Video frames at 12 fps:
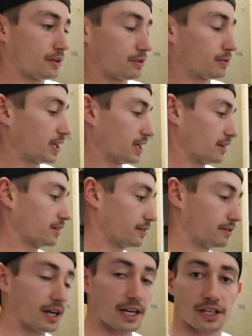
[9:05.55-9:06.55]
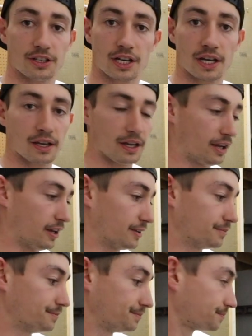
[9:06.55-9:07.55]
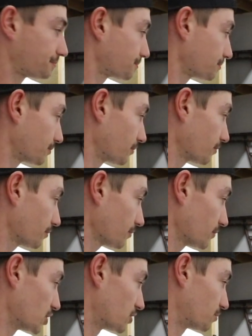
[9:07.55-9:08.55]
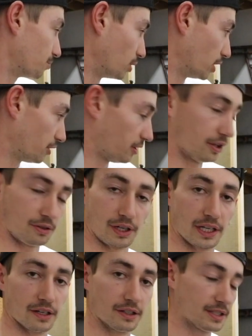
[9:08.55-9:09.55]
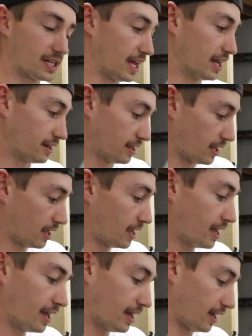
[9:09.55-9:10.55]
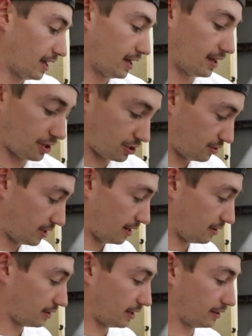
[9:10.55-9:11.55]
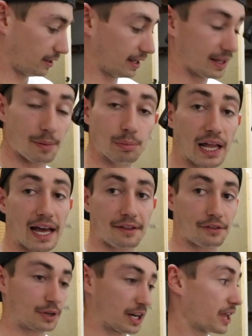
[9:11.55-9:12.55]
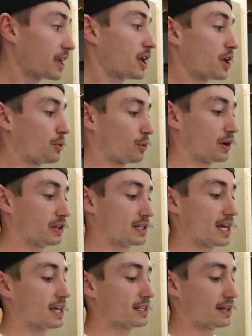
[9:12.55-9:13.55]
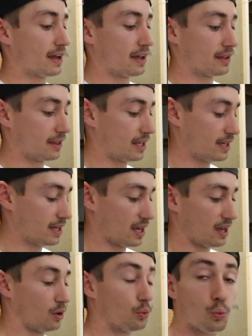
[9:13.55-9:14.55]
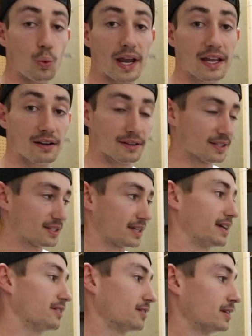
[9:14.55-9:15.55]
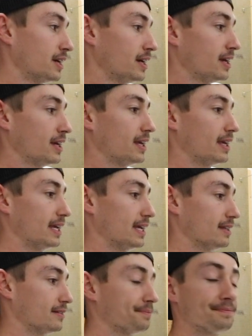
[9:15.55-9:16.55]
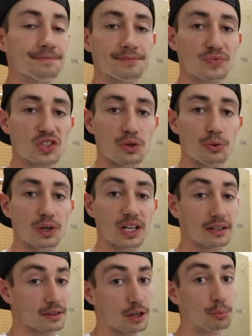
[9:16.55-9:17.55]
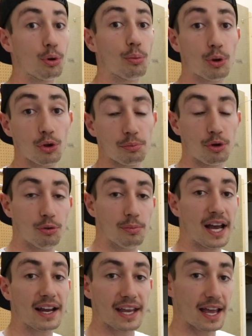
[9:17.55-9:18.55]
three hundred range, um, just below the three ten, uh, shooting out there at that Black three. We're gonna test the uh, weight on the scale and see what they're both pulling back